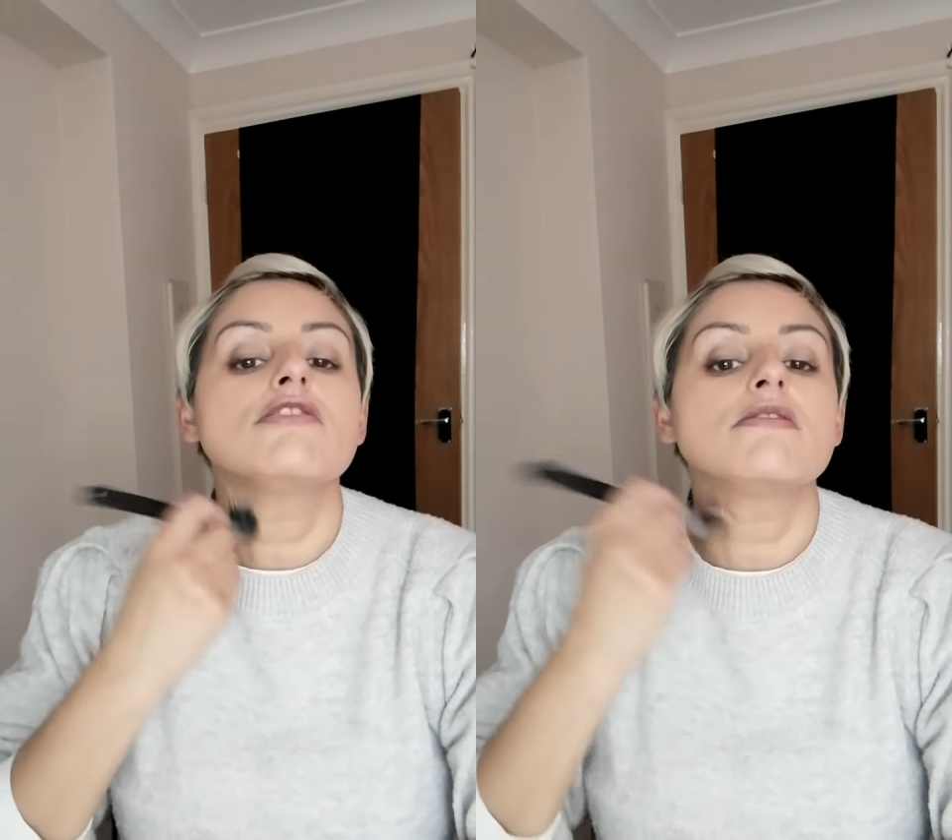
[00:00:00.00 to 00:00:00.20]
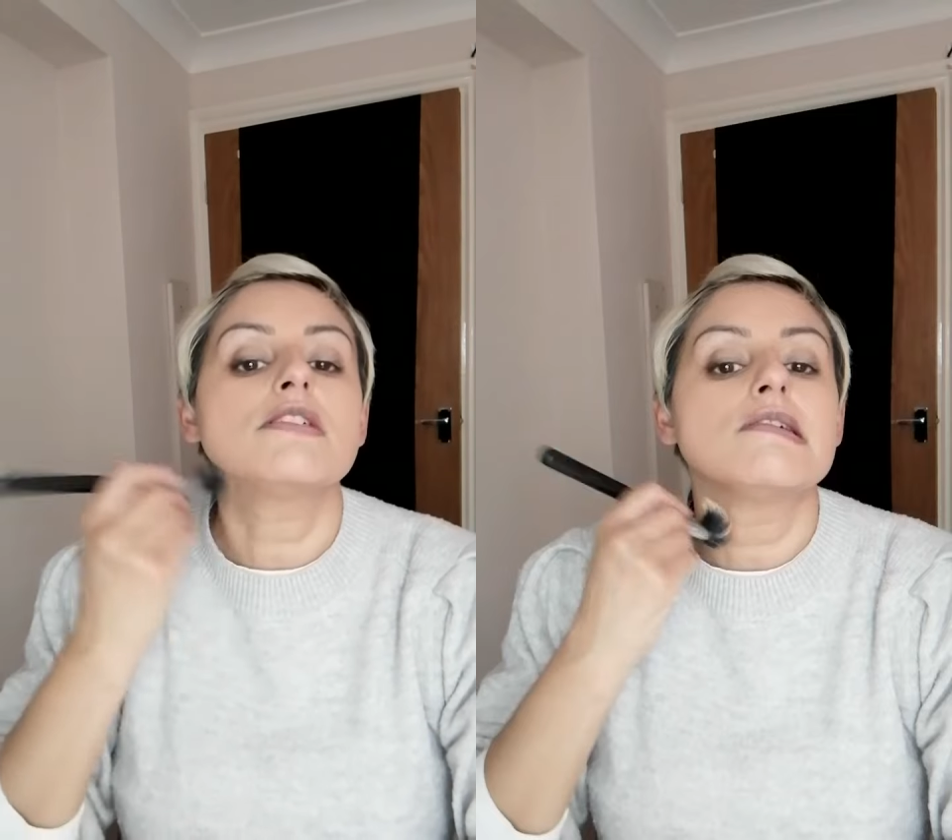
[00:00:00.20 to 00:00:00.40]

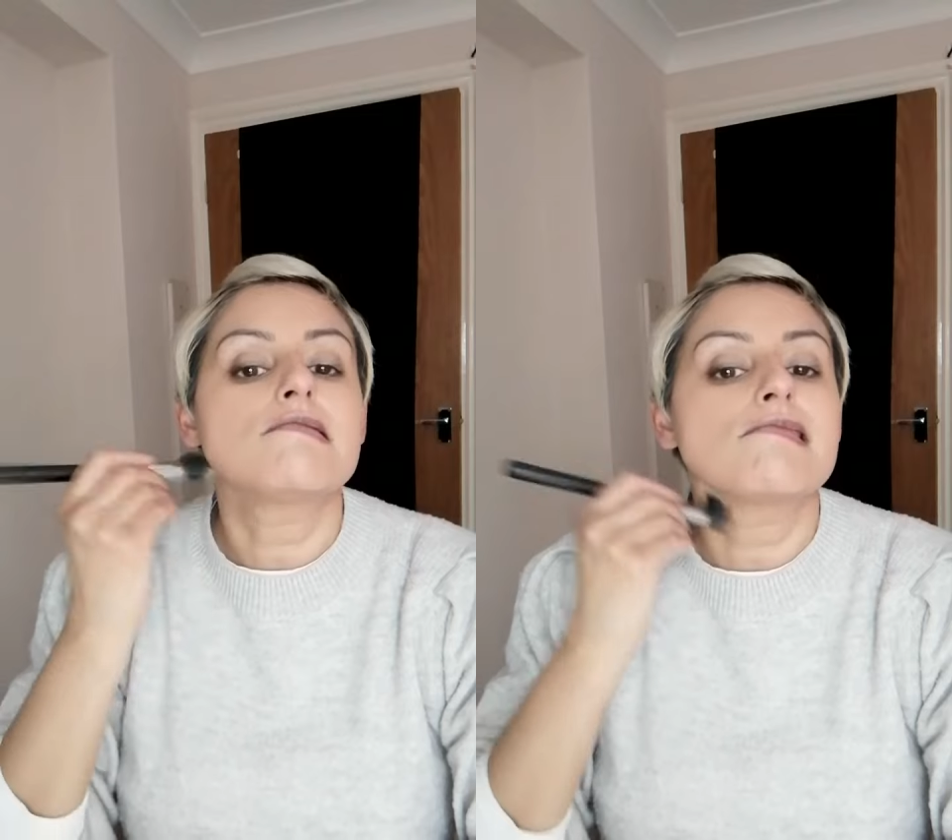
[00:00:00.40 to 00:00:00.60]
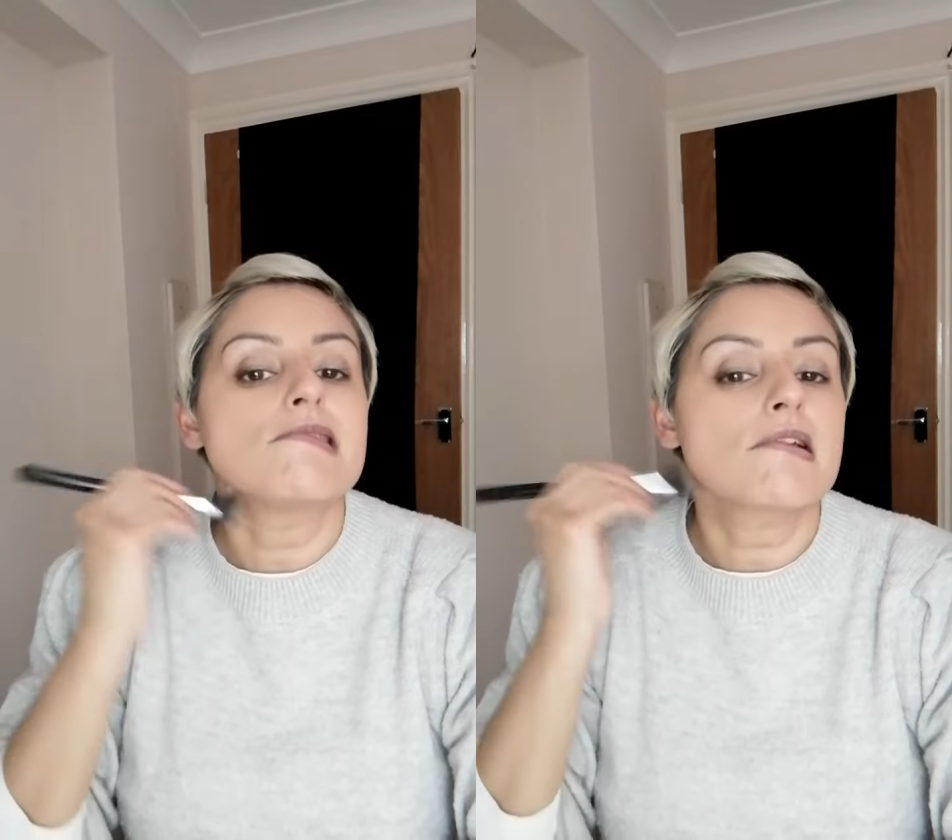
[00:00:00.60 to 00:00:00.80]
And
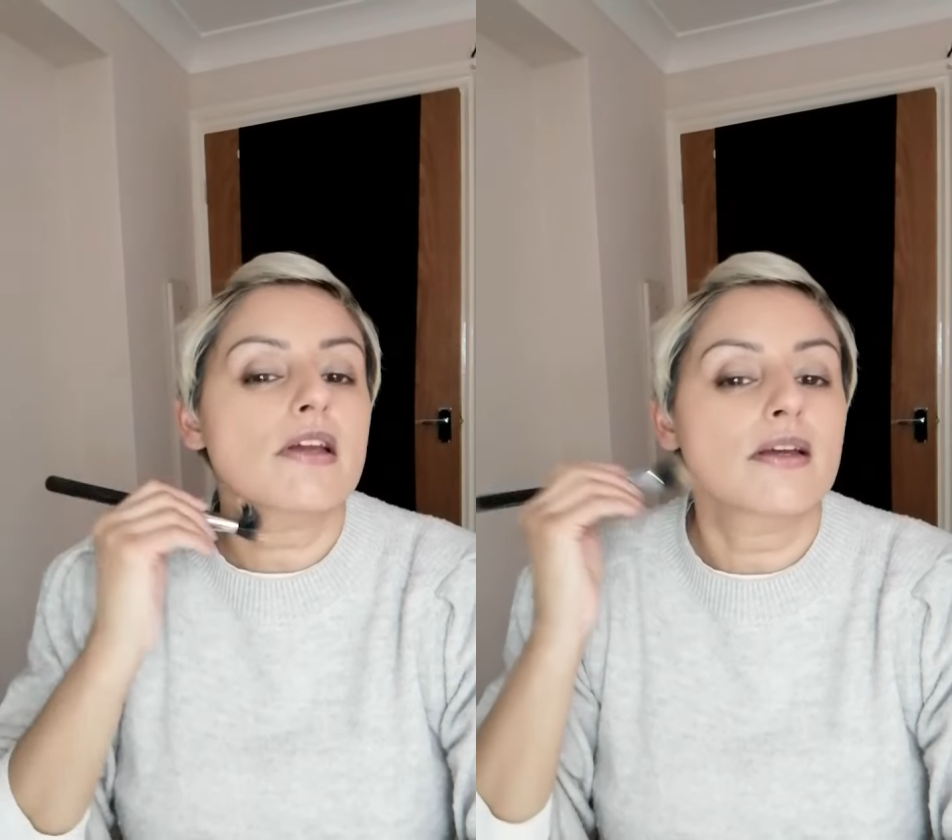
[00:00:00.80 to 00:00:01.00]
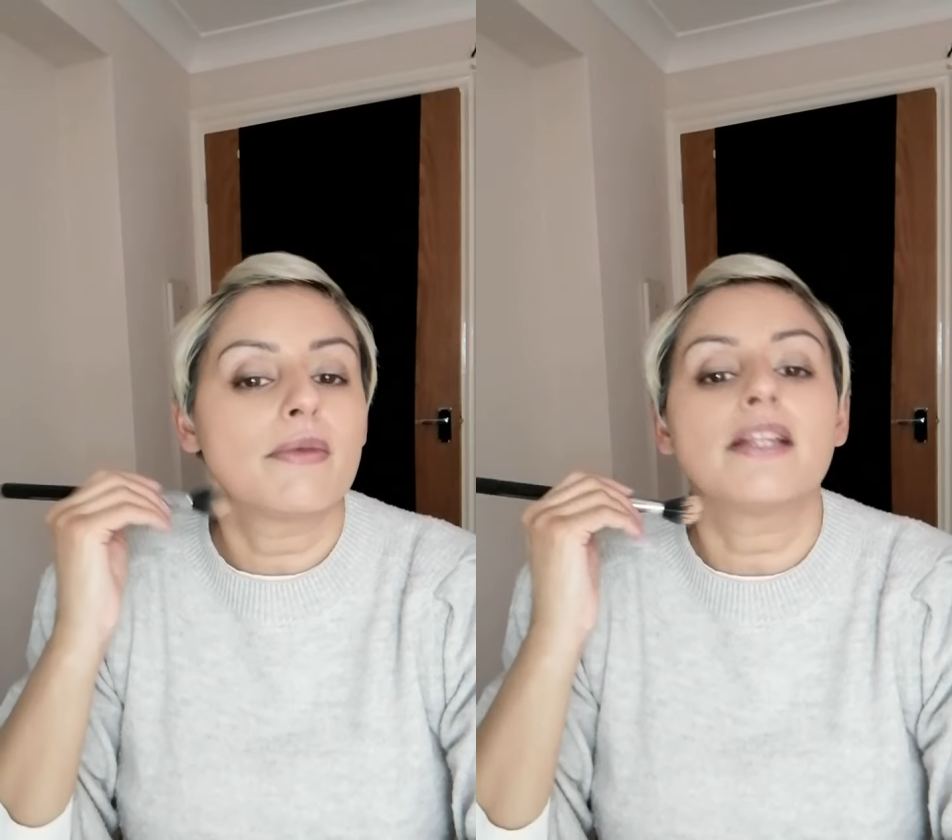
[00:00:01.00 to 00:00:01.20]
down the
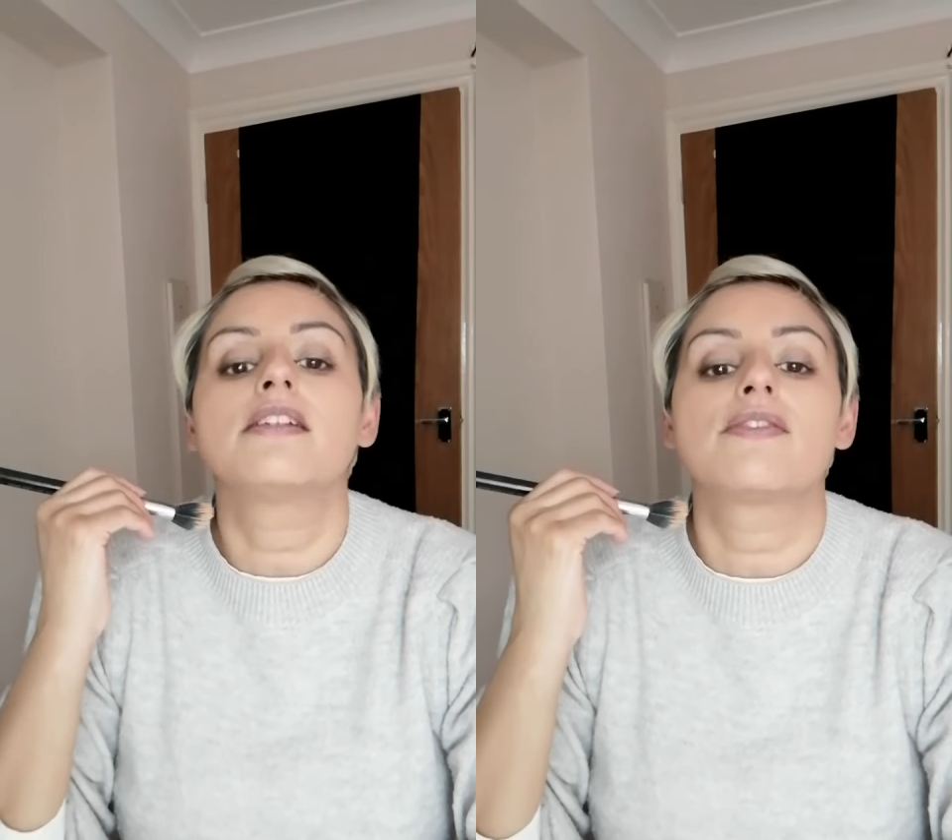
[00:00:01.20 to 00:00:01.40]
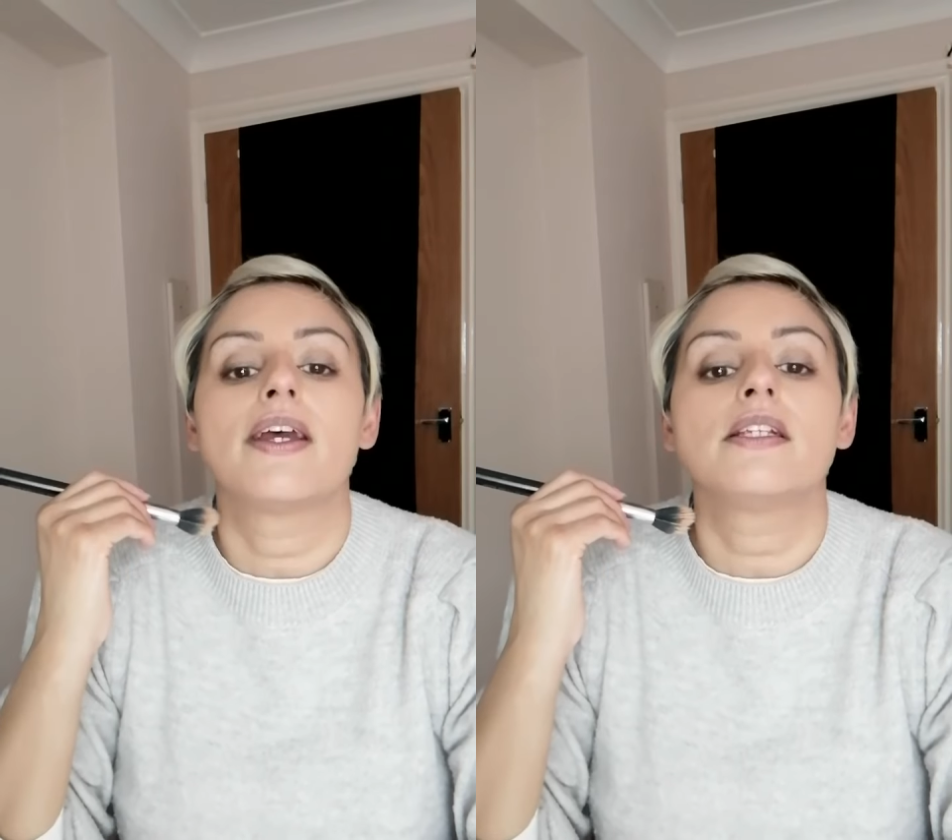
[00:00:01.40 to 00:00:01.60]
neck. Make
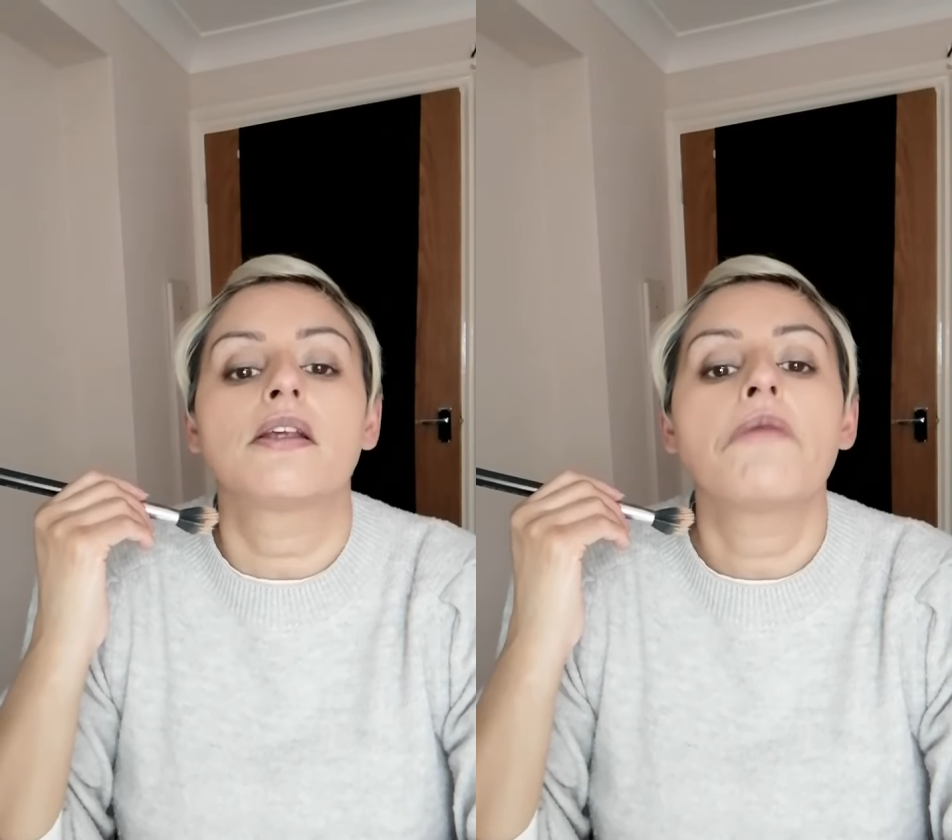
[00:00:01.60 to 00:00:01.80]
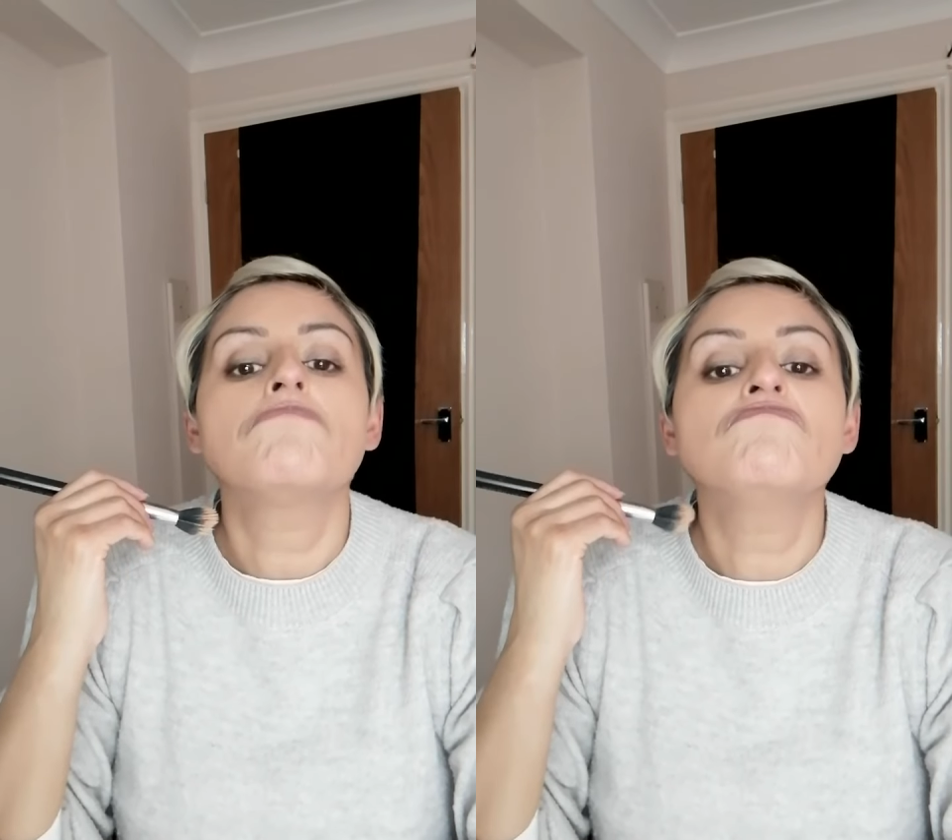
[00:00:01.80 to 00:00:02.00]
this face.